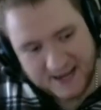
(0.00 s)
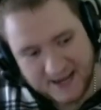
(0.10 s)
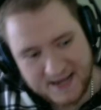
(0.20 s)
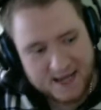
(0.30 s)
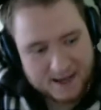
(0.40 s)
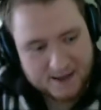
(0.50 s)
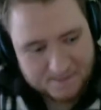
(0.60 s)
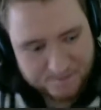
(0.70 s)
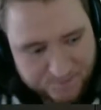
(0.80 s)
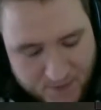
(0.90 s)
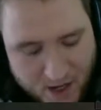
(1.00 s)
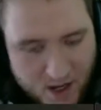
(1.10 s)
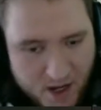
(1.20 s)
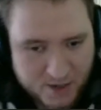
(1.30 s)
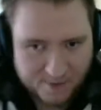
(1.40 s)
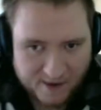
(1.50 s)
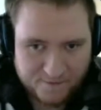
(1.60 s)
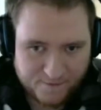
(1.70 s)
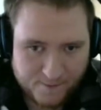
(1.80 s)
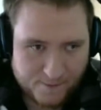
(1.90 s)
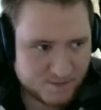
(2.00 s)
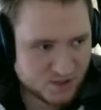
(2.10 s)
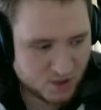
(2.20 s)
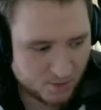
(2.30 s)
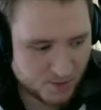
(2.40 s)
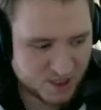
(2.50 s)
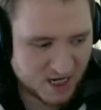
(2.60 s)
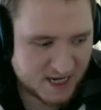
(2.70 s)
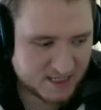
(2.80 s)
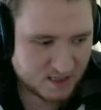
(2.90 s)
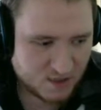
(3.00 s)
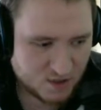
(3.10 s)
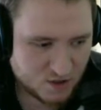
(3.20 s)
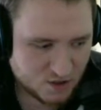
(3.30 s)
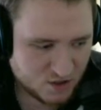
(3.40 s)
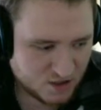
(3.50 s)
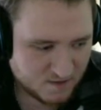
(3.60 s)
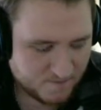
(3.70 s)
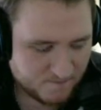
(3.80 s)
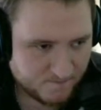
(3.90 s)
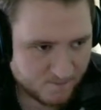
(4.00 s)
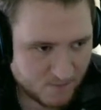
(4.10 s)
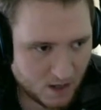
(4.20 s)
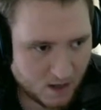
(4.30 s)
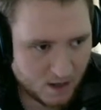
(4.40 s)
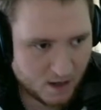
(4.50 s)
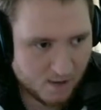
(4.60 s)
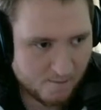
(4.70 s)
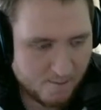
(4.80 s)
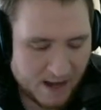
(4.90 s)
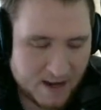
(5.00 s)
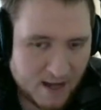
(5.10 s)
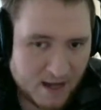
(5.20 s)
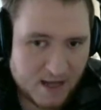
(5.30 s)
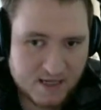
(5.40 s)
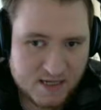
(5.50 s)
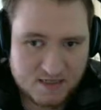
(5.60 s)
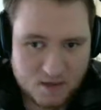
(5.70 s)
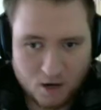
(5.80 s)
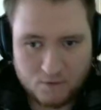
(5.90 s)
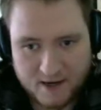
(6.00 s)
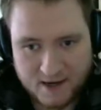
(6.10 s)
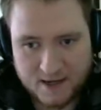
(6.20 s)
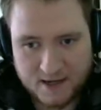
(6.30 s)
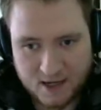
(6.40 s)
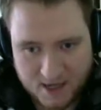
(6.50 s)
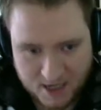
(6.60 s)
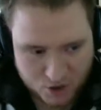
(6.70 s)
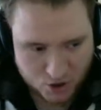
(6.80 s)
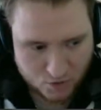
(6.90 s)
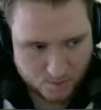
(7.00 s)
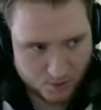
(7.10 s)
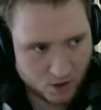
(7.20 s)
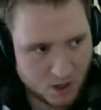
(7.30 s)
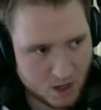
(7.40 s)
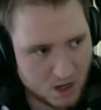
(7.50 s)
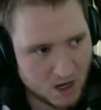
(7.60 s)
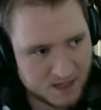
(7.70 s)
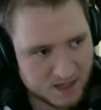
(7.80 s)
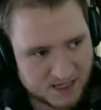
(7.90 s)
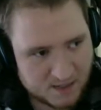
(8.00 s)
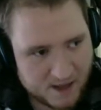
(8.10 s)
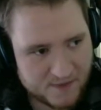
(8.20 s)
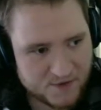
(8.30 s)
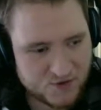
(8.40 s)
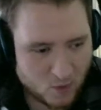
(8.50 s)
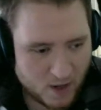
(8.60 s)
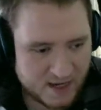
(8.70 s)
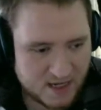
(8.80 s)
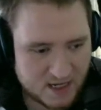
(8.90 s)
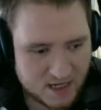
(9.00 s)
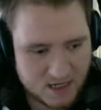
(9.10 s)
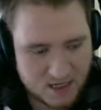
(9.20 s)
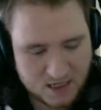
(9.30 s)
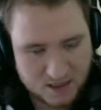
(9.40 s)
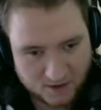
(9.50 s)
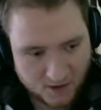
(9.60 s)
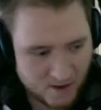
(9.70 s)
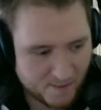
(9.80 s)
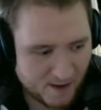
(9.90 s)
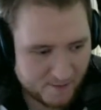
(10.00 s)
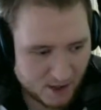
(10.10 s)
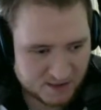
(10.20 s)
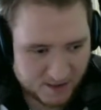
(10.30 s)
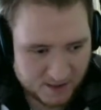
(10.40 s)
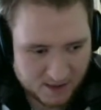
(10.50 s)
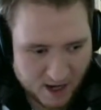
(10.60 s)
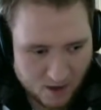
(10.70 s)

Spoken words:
game, you have so much int, you just mana is not really an issue. But until about the 20 to 30 minute mark, depending on how well